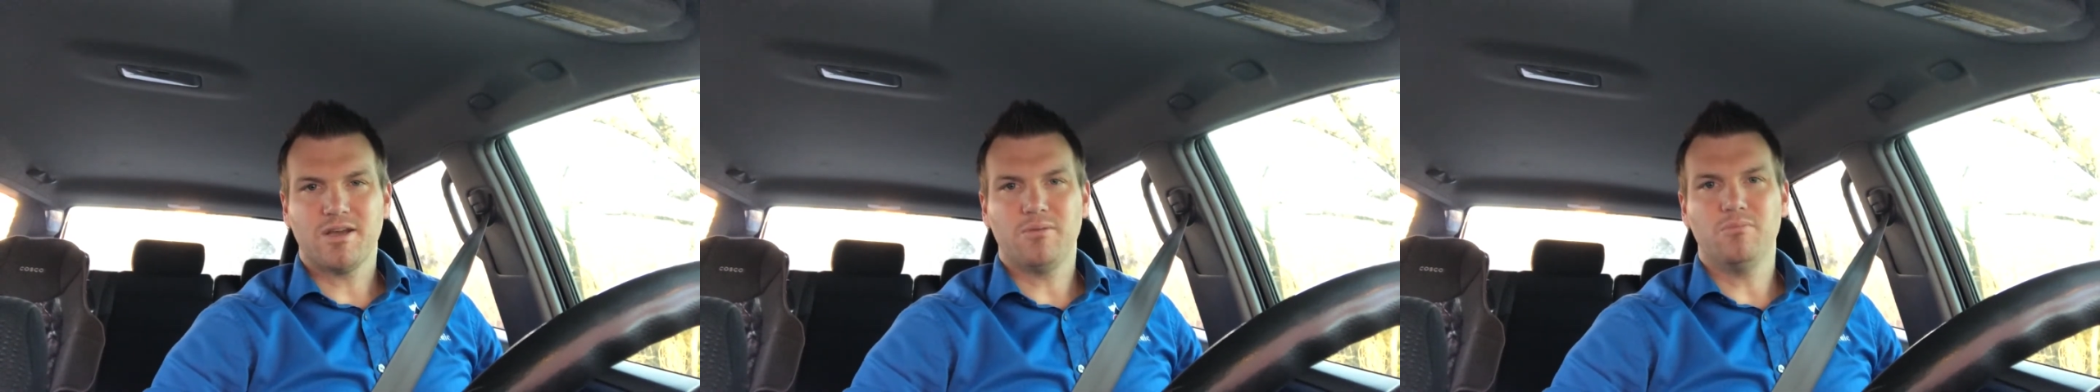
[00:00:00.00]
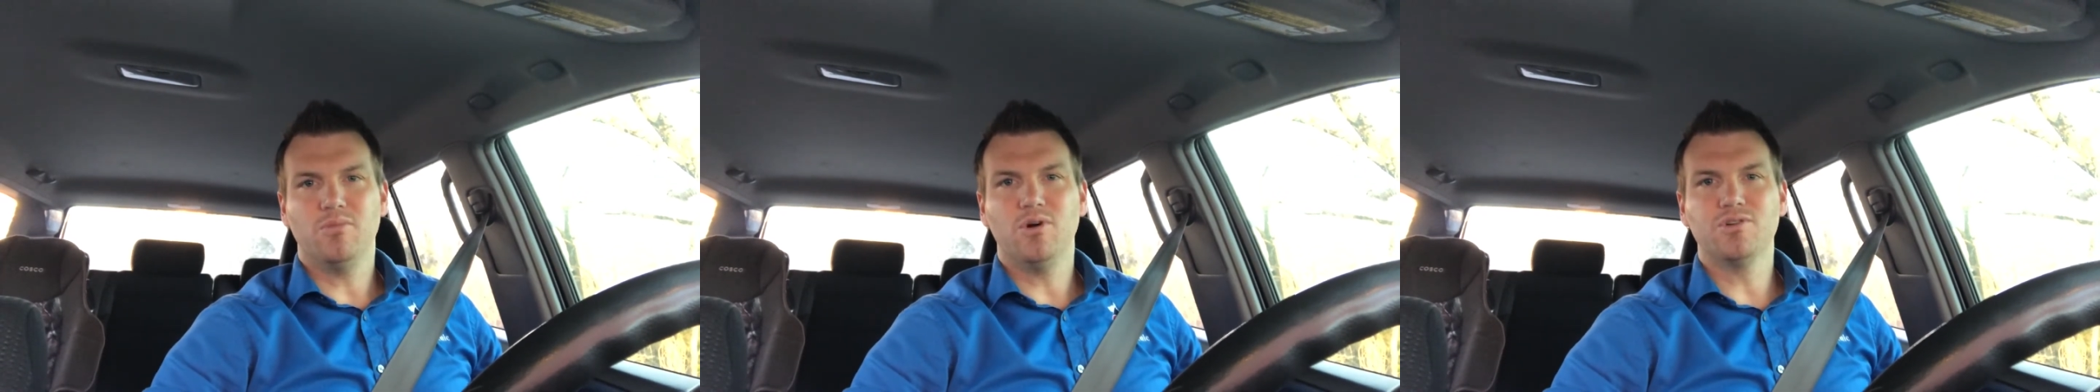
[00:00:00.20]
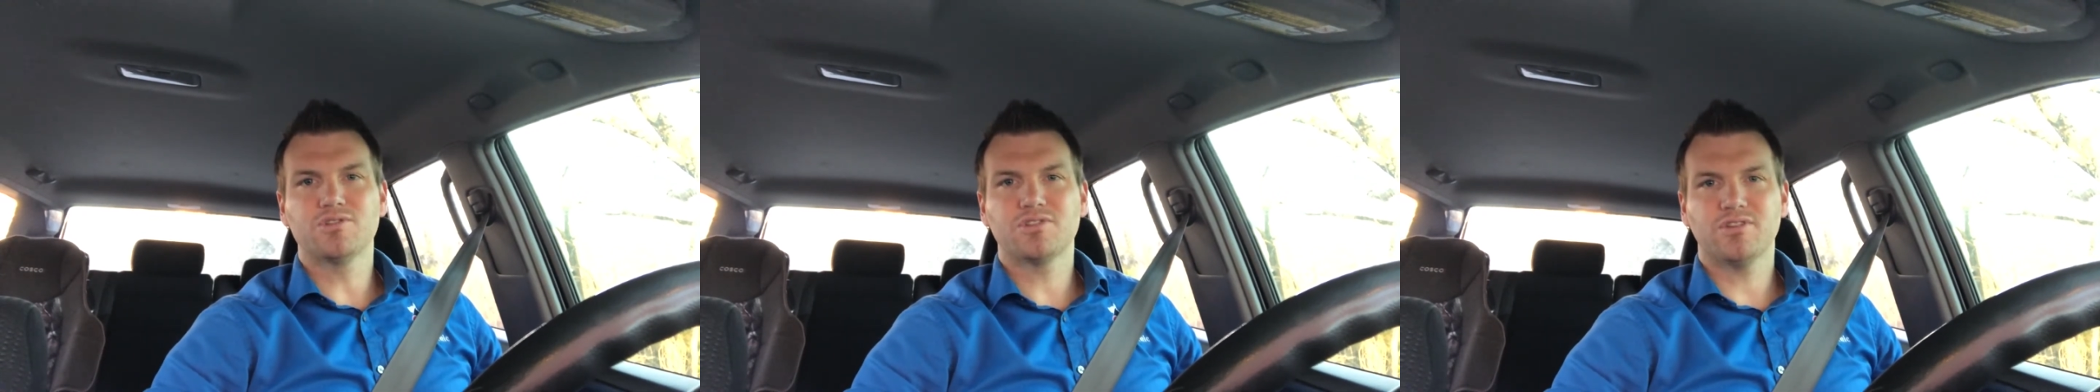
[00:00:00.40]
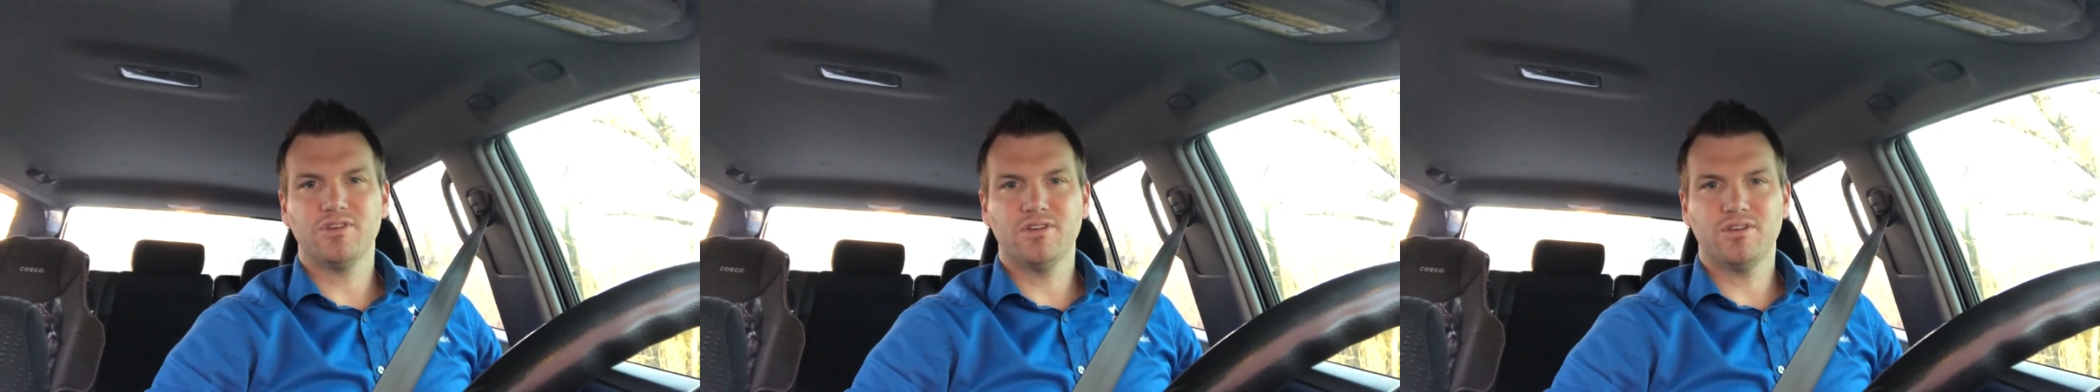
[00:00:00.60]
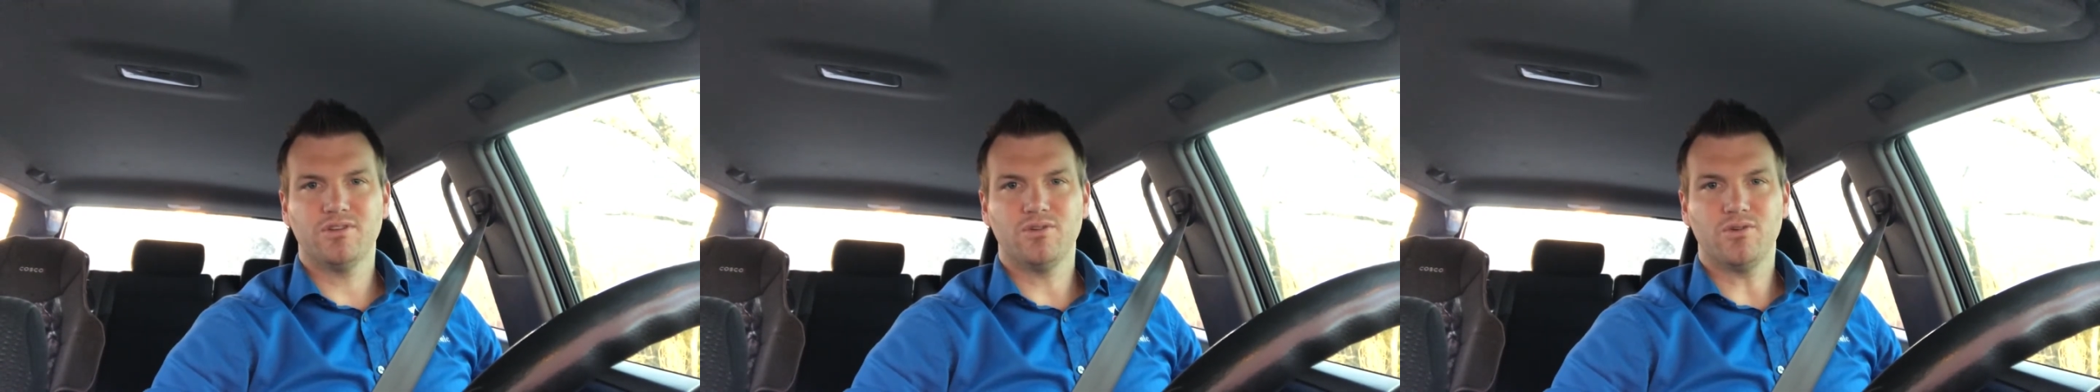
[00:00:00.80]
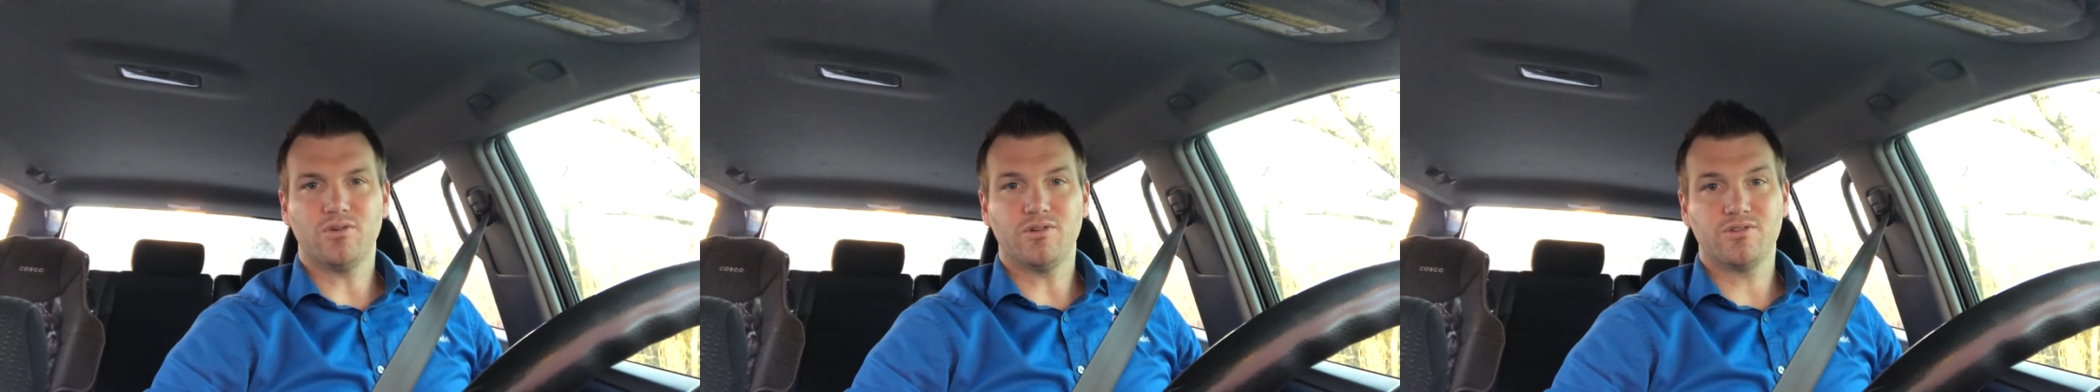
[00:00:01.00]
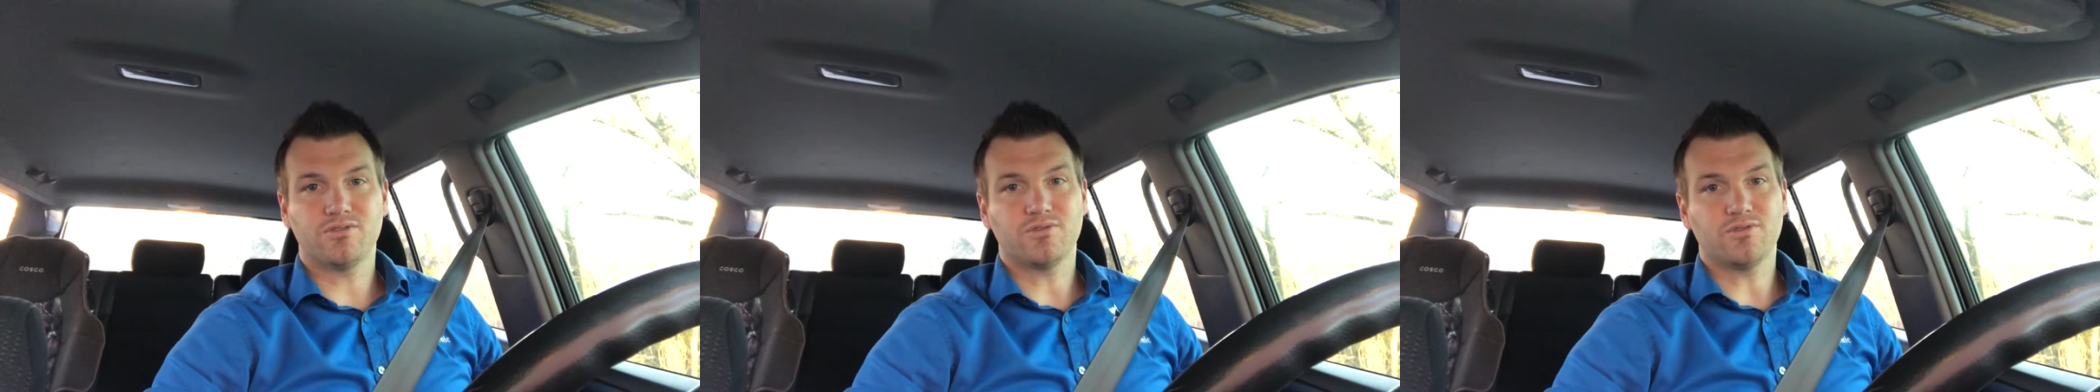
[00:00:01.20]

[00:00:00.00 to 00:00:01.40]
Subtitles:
mostly indoors,